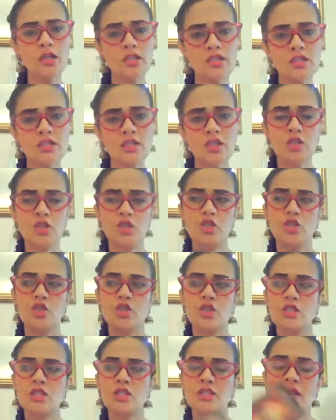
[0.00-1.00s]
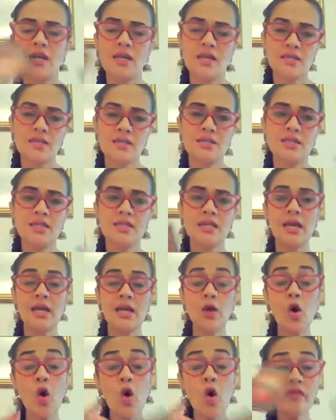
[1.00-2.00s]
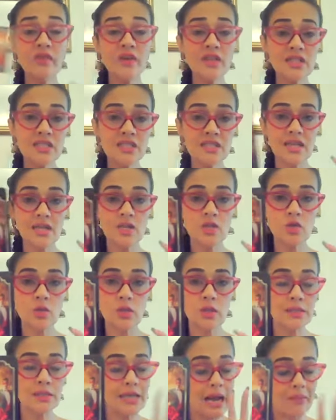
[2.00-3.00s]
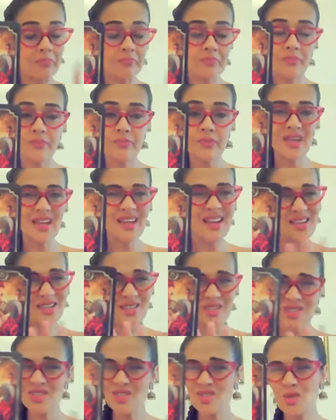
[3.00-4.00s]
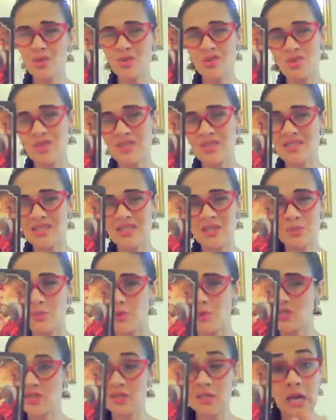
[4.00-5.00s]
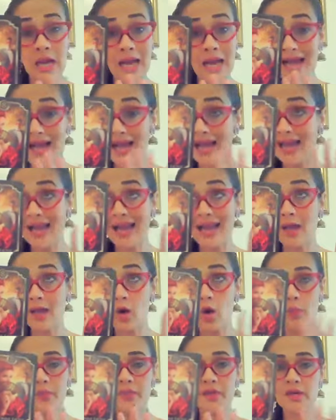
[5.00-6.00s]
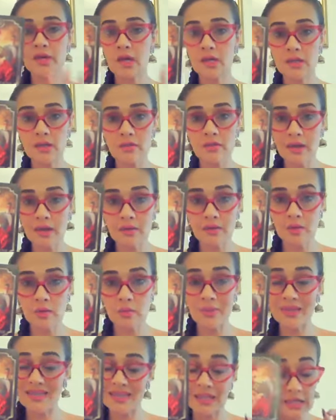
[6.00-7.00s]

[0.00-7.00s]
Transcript: coquettish and sexy and overly sexual. Yeah. Just don't trust this person. I hope they're not around you,